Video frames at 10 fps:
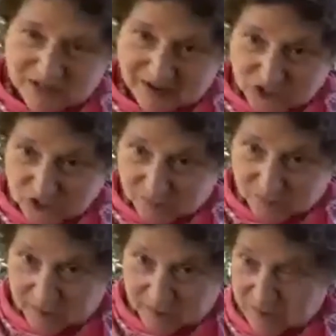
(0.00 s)

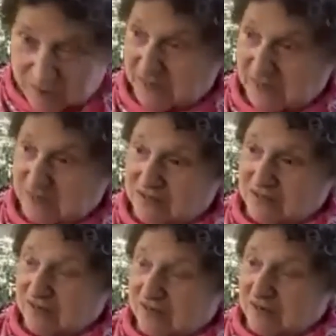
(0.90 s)
vegetables because
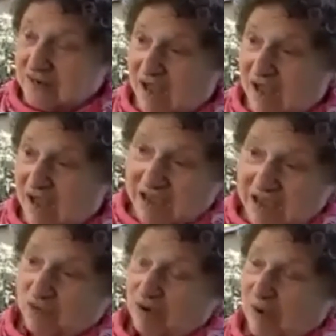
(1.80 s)
I
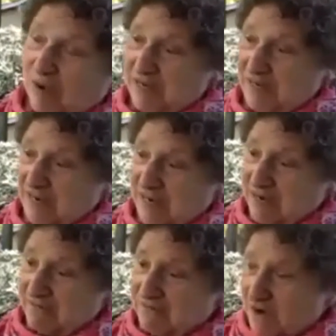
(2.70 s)
grew up in
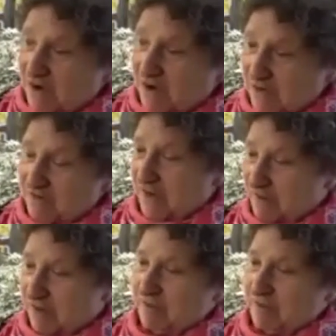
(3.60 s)
a farming family.